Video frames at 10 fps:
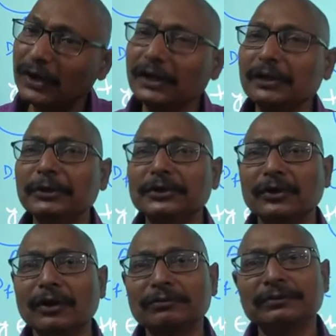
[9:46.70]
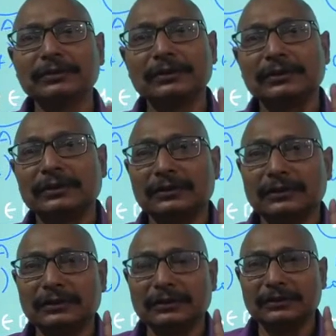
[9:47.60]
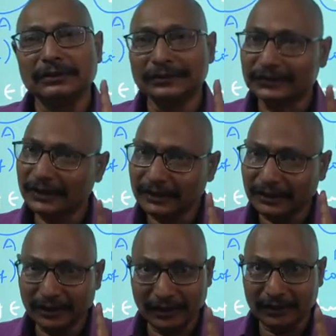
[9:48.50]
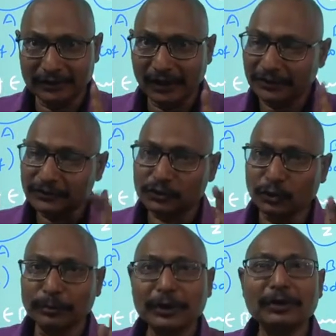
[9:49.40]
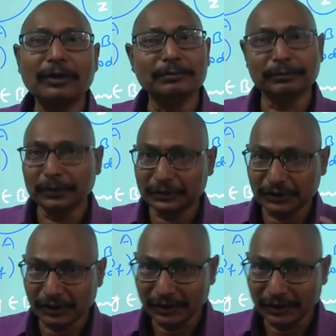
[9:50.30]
element of the set A, that is domain of the function.